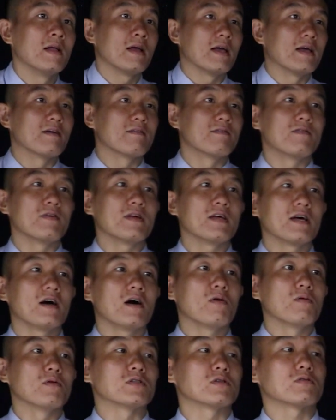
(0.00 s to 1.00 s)
If
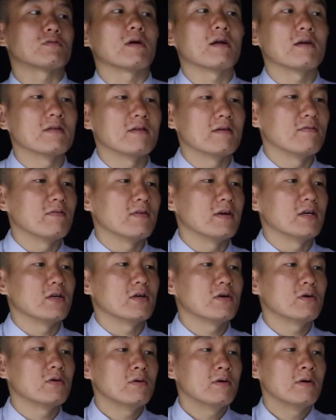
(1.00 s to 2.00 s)
VL was greater than
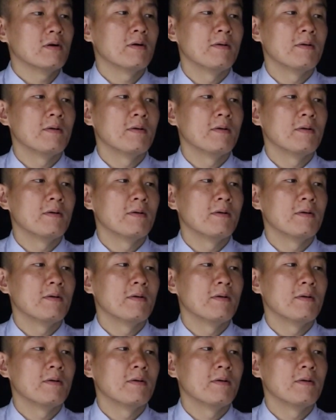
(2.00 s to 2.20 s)
VU,